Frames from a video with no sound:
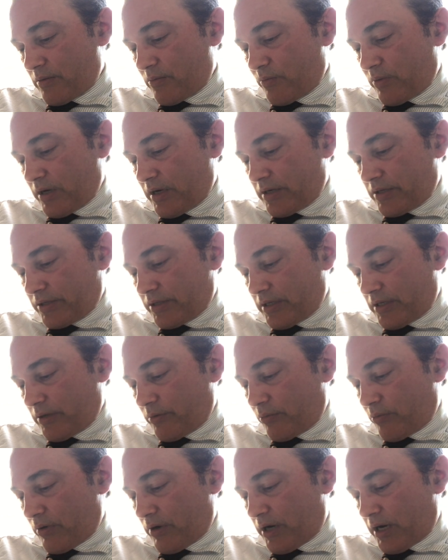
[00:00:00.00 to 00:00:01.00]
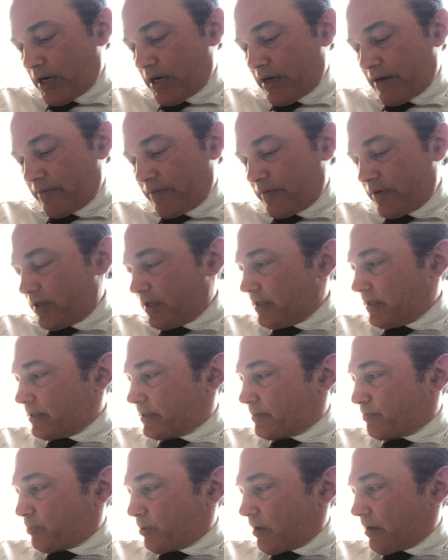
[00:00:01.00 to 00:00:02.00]
Where does it arrive in
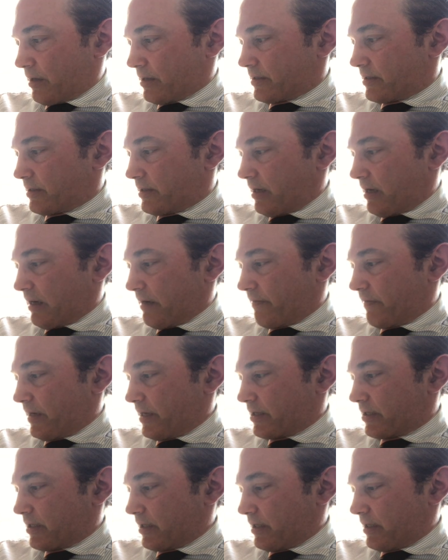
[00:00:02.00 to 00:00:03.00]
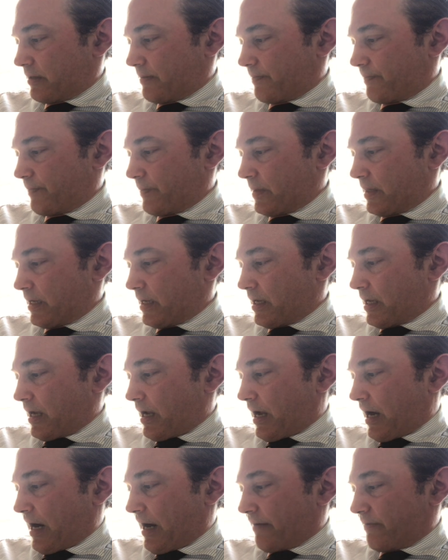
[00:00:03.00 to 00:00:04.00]
this Planck's derivation?
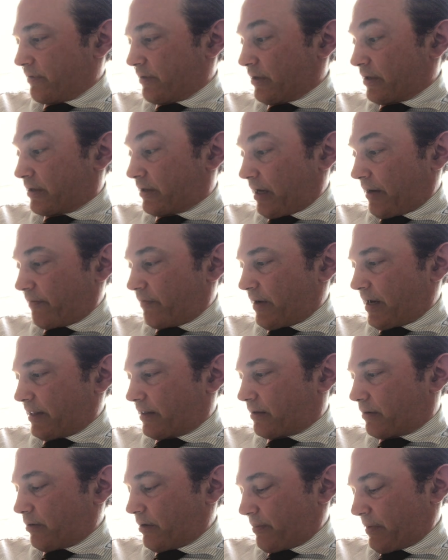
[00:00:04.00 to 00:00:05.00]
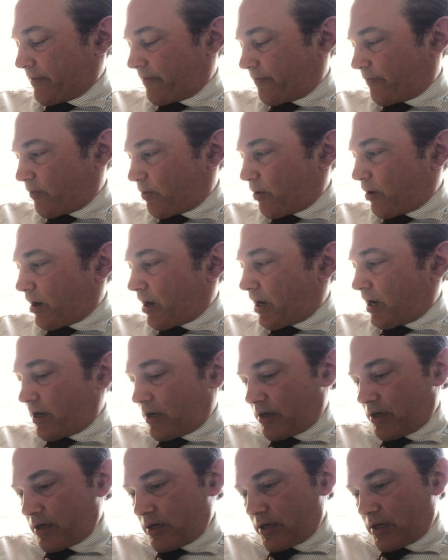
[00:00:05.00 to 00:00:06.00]
I've read through it
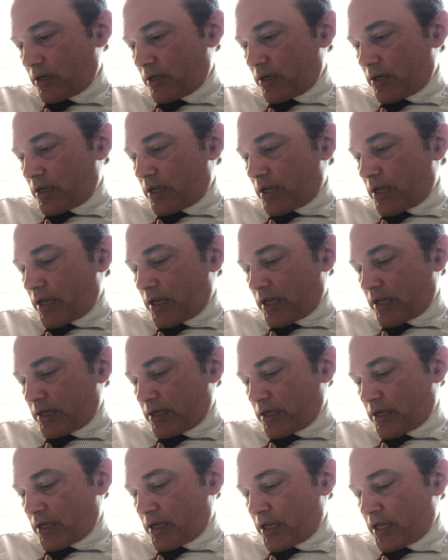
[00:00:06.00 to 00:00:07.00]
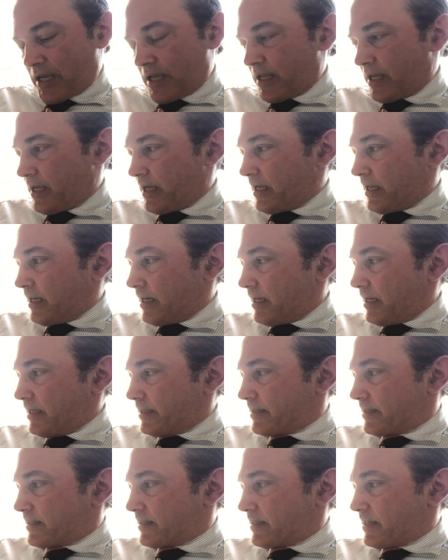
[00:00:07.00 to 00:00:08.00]
before, and
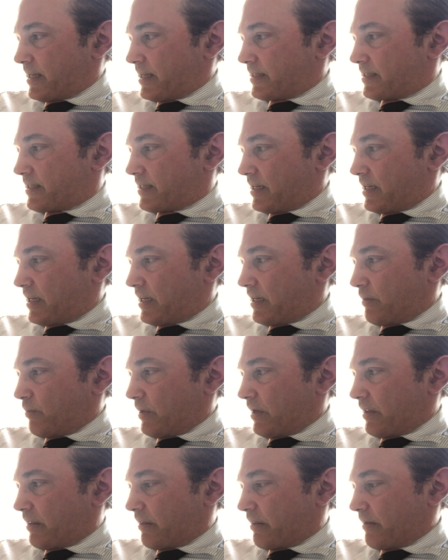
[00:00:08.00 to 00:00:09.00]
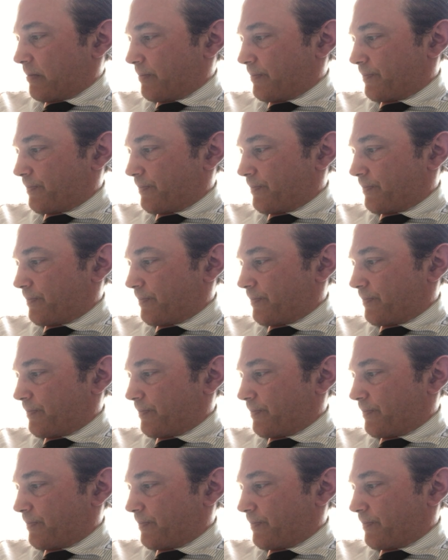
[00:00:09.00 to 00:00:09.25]
it sits in with,